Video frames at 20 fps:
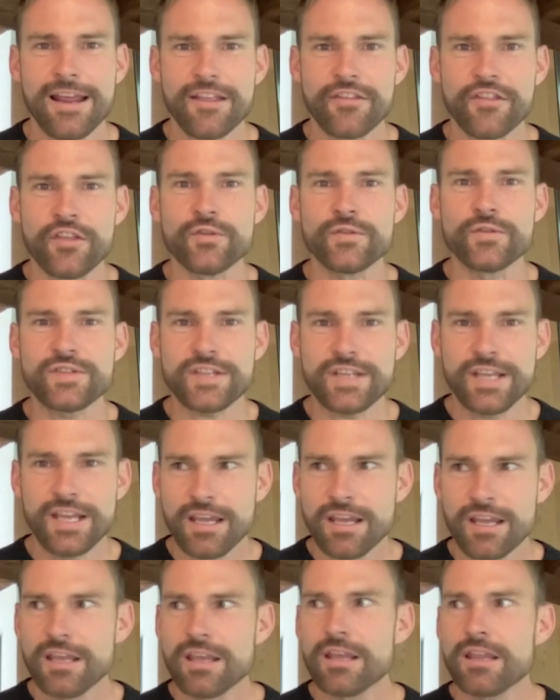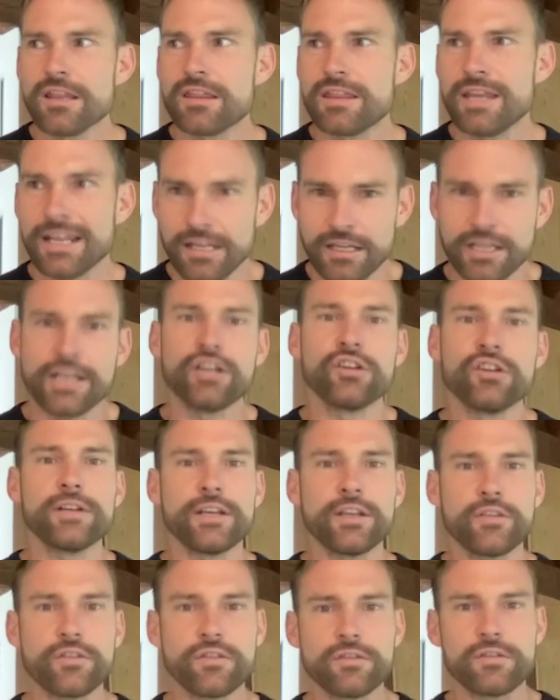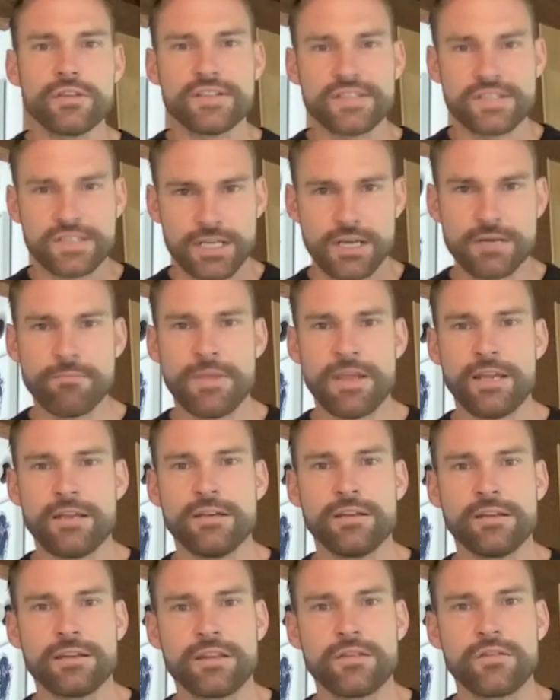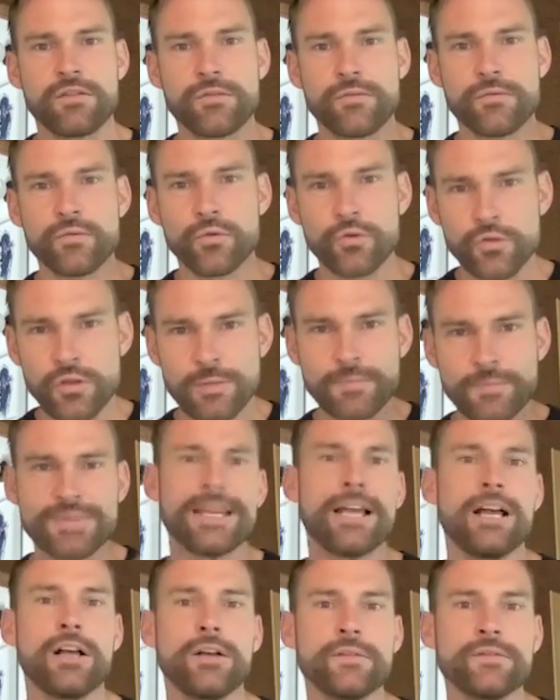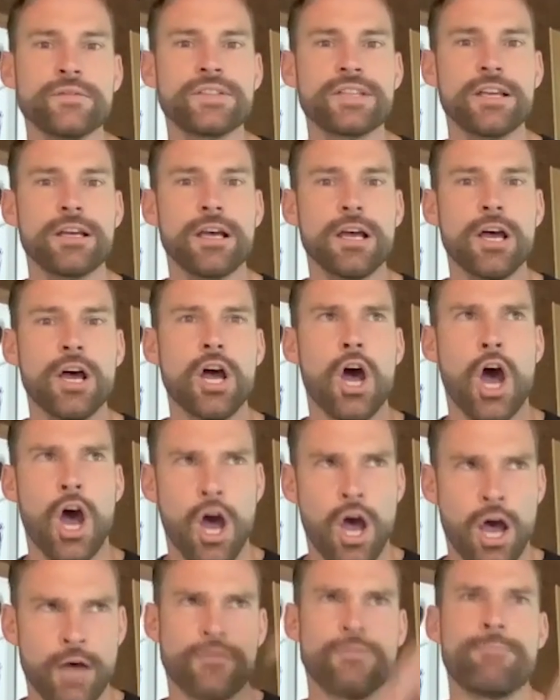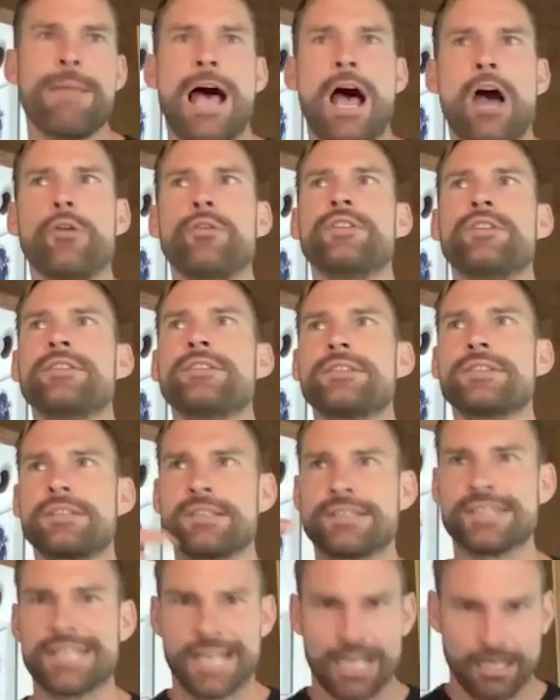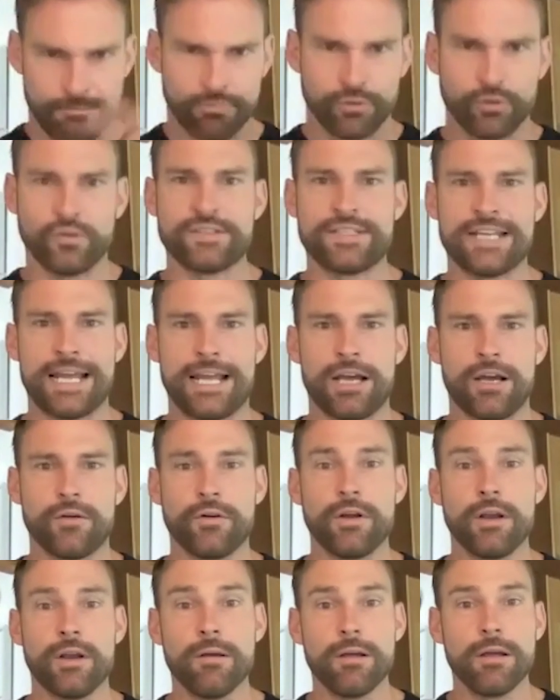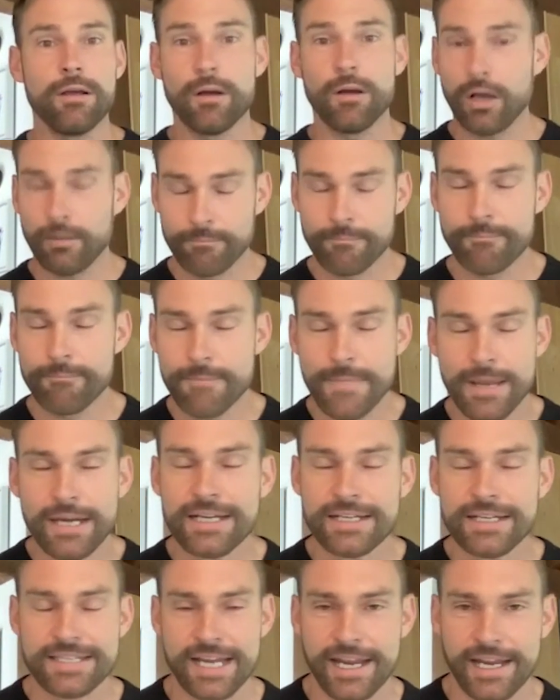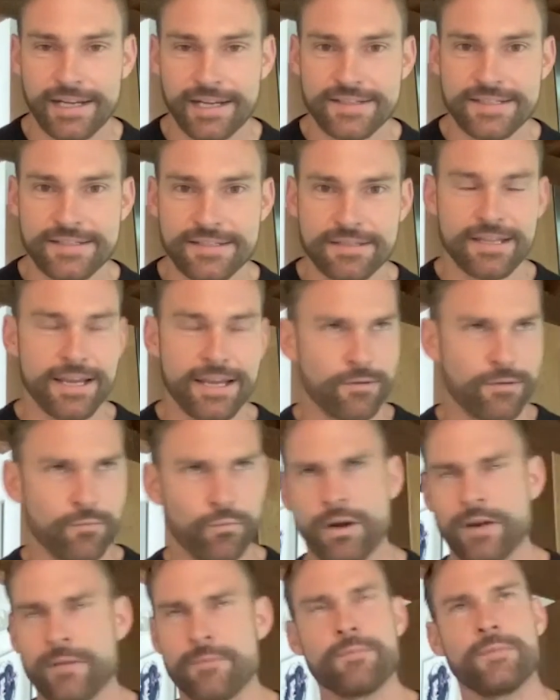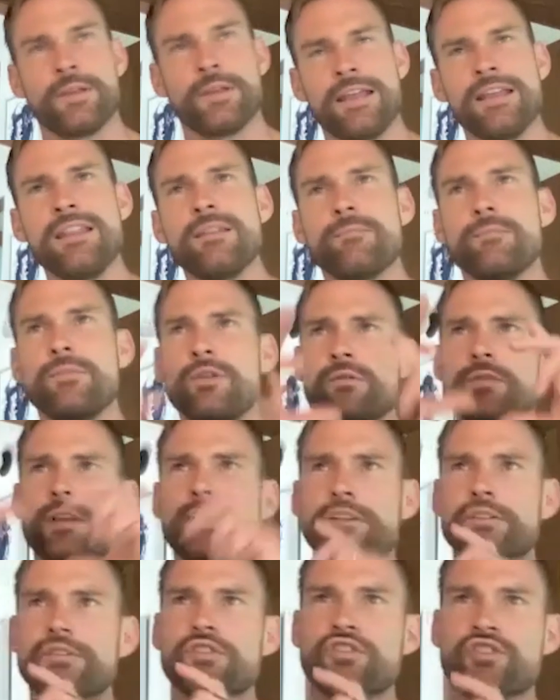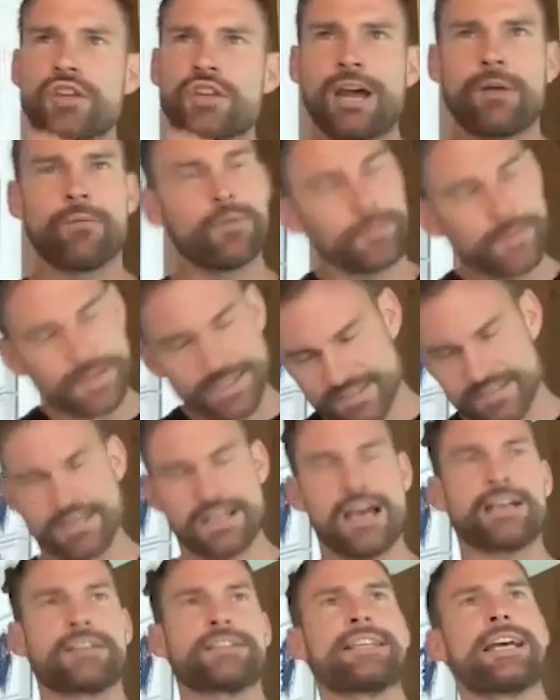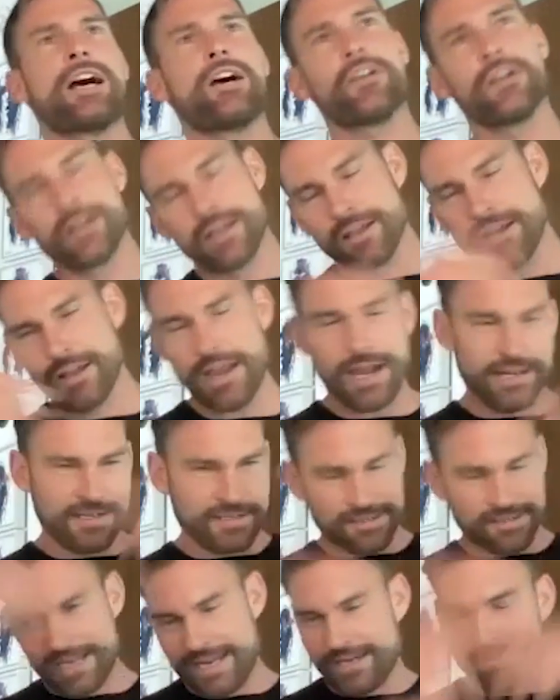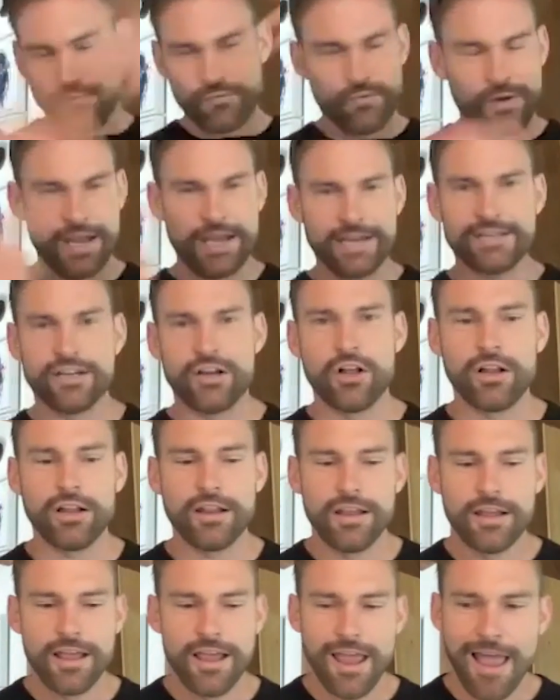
The stuntmen threw themselves off a mountain, tumbled down. Many takes, like one in the movie, I think it's a shot when he gets knocked out and he's like a rag doll.